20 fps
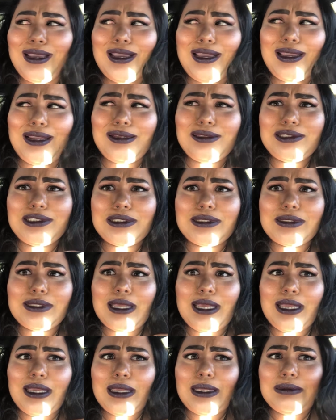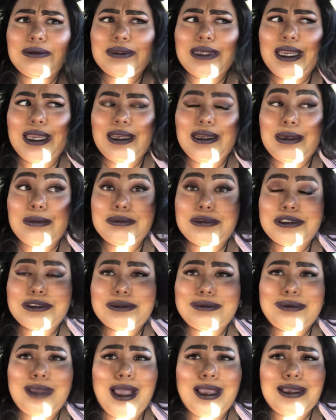And I'm just like, okay, I'm
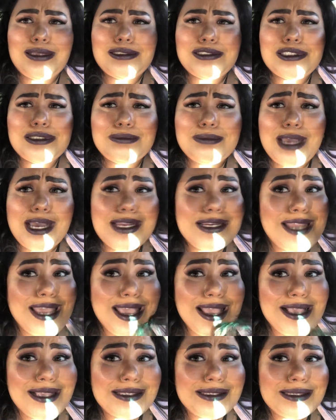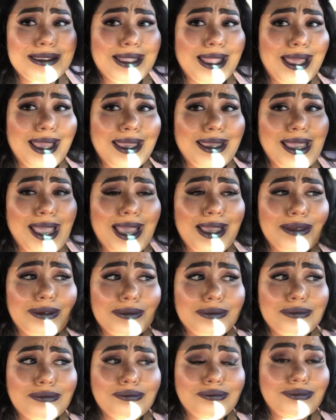just walking to my desk. Like, I
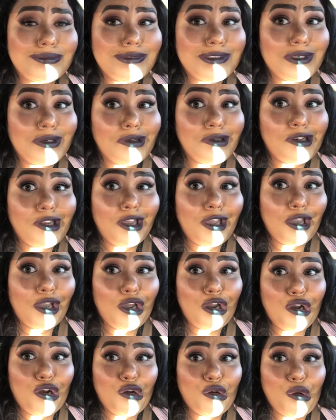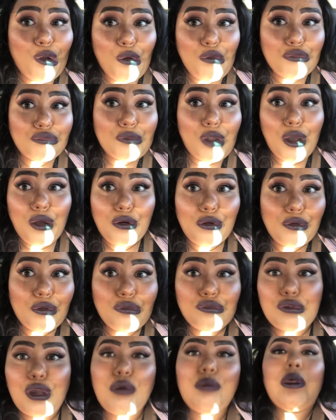don't, you know, I
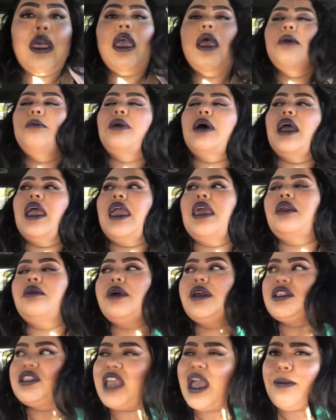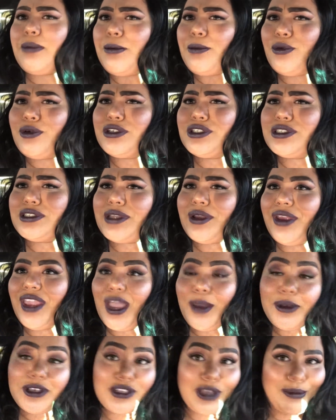don't know. But anyways, yeah, people were just
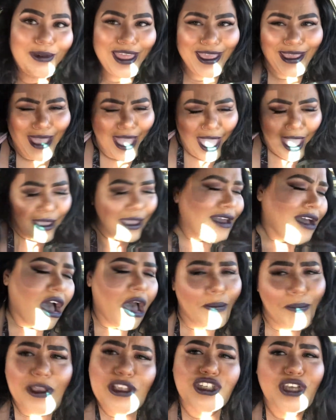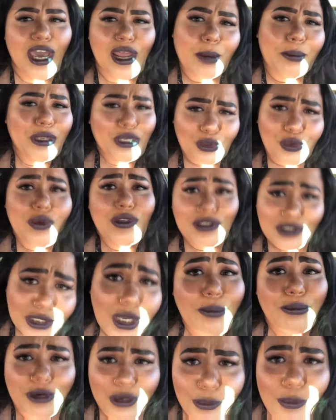staring at me. So I'm like, a bitch gotta be doing
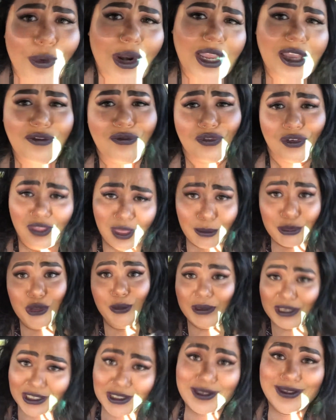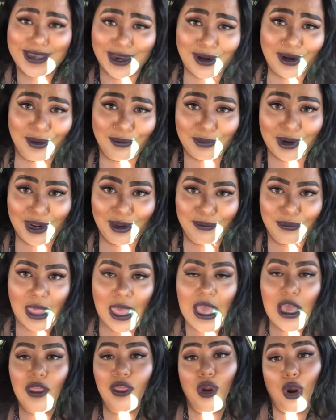something right for them to be staring, right?
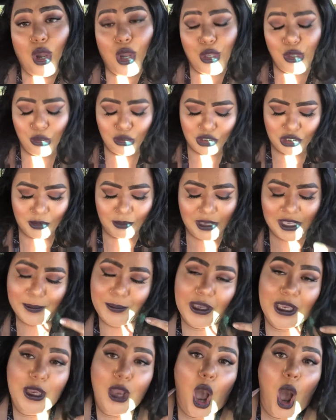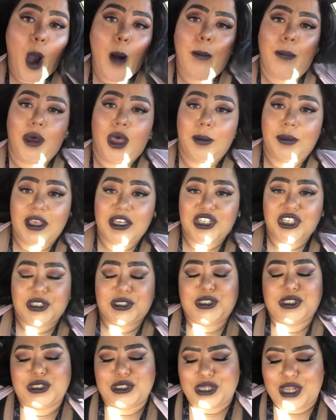They're all used to me being all bummish
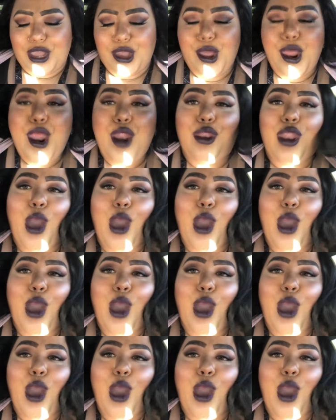and shit.